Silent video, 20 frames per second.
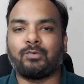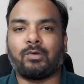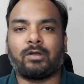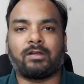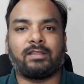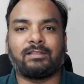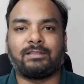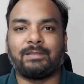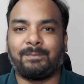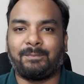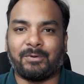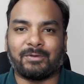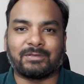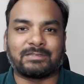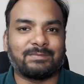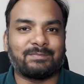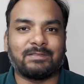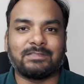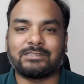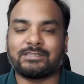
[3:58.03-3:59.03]
What are the
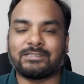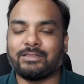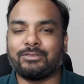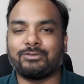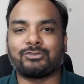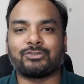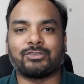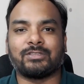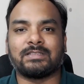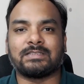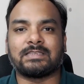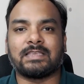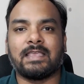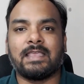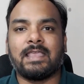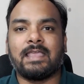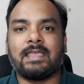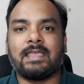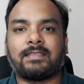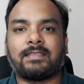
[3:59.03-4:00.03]
possible solutions
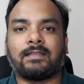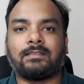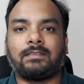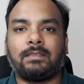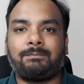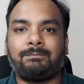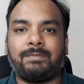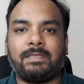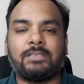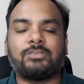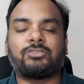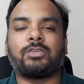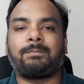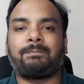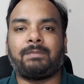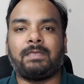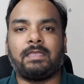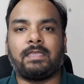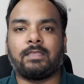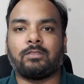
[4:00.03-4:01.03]
that the B J
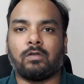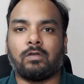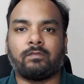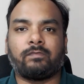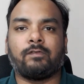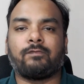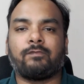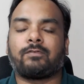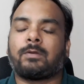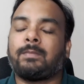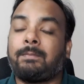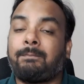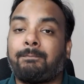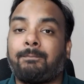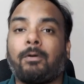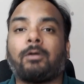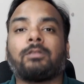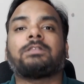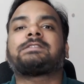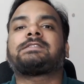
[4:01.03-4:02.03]
P can offer from a
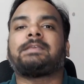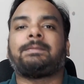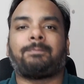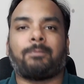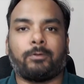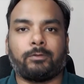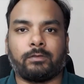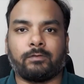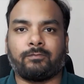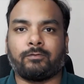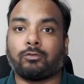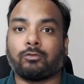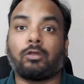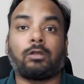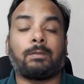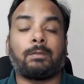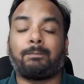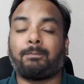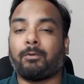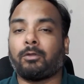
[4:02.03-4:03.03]
policy point of view,
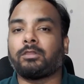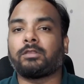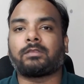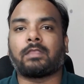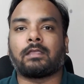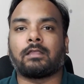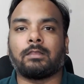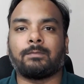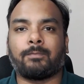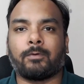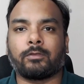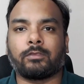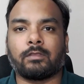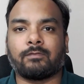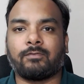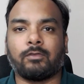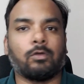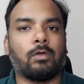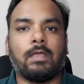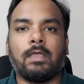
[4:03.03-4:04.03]
not a political point of
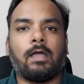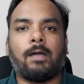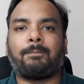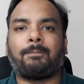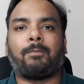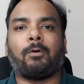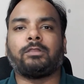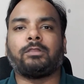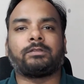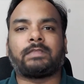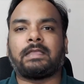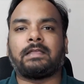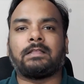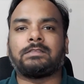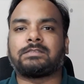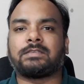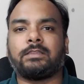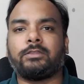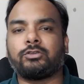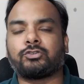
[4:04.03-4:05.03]
view? A political
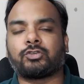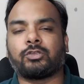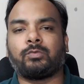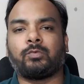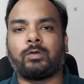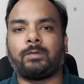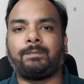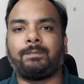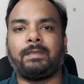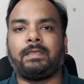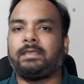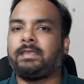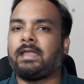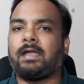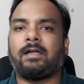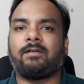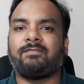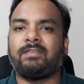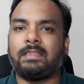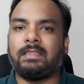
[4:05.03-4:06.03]
solution would be,
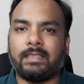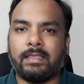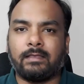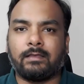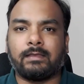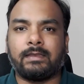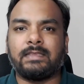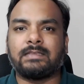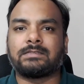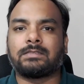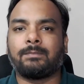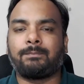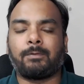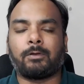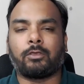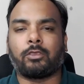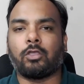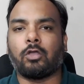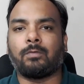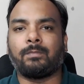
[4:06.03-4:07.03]
yeah, we'll increase the
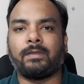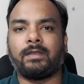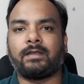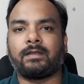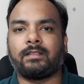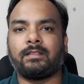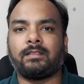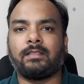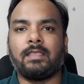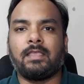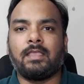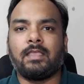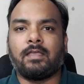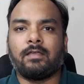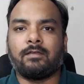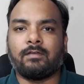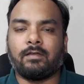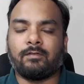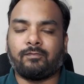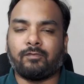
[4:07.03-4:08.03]
procurement and
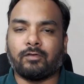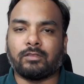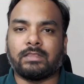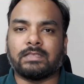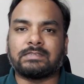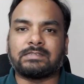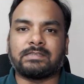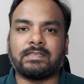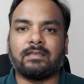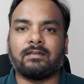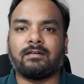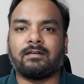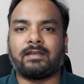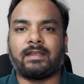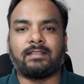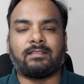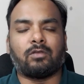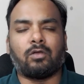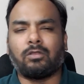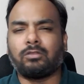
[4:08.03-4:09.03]
uh, for this year
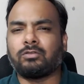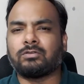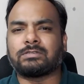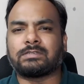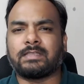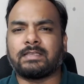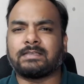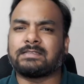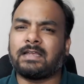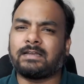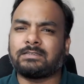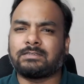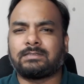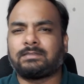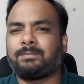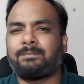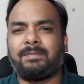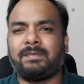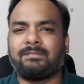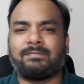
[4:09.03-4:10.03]
and all those things. That's
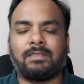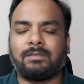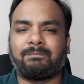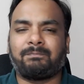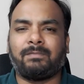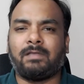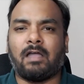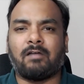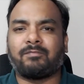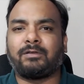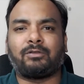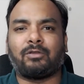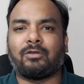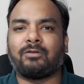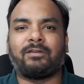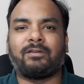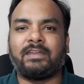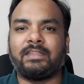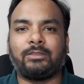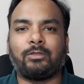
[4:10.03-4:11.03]
to be the government
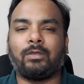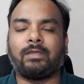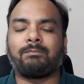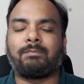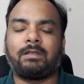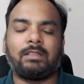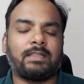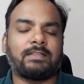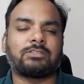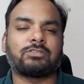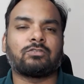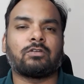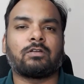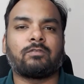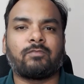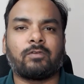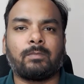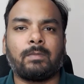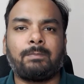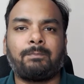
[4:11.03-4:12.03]
already doing. But let's talk
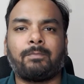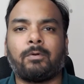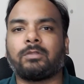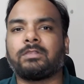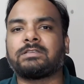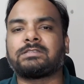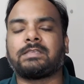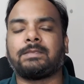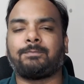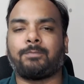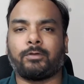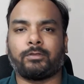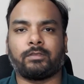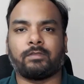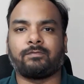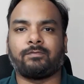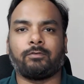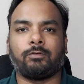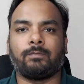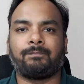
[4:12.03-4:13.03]
from a policy point
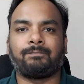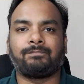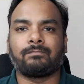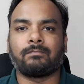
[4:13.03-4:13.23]
of view.